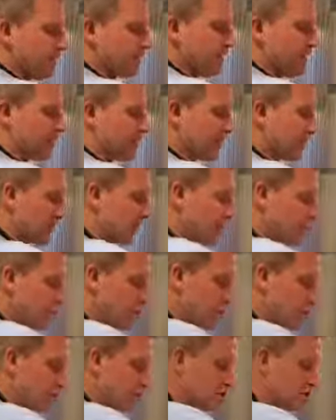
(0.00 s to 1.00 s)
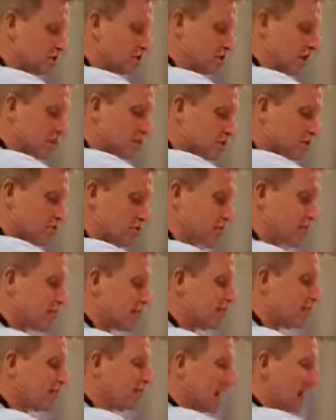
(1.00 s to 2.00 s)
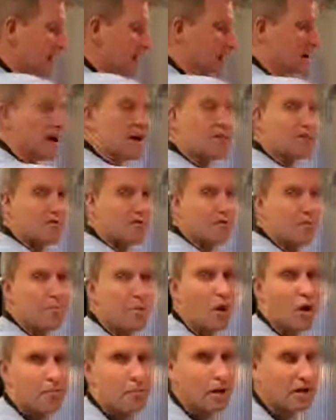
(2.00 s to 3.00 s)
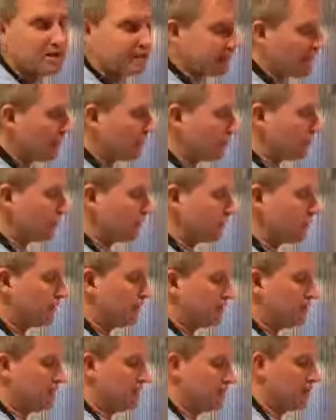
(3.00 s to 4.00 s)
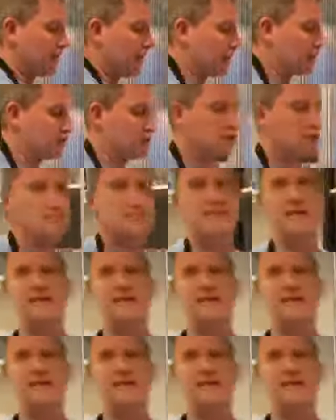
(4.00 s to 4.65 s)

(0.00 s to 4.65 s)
But I think the important thing to remember, and I have to remind myself of this, I'm